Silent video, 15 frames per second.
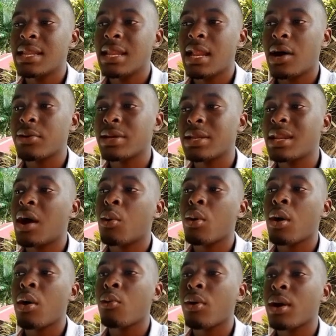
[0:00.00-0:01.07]
Now in
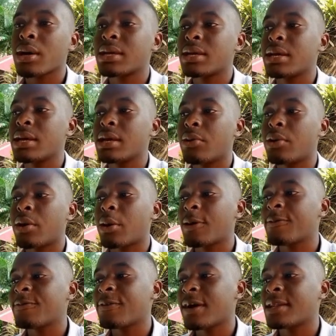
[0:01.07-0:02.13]
our work here, we are
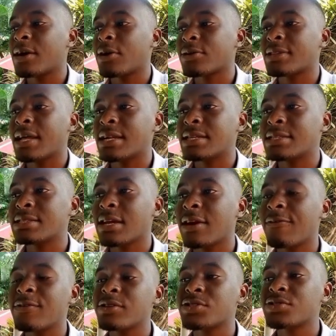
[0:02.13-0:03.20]
going to find out that
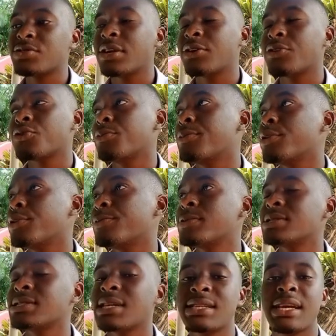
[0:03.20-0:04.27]
every student will be
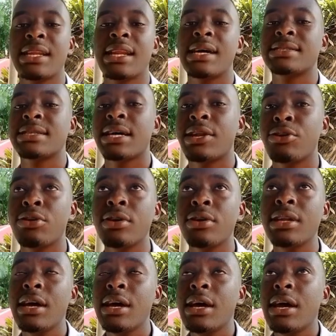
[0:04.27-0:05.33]
represented as a node,
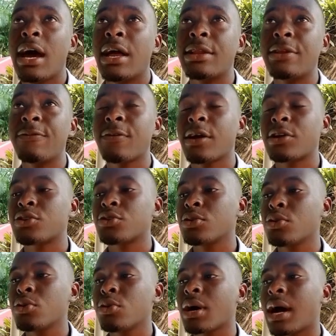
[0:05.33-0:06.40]
and if you are to
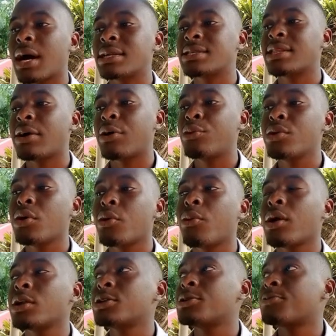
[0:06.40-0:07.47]
look at the real
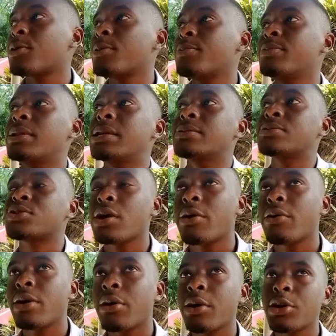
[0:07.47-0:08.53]
world problems where
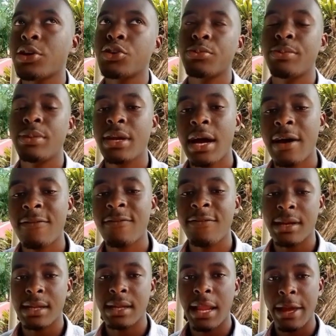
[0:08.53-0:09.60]
we are going to be
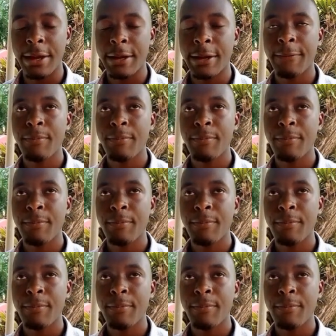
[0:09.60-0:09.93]
having like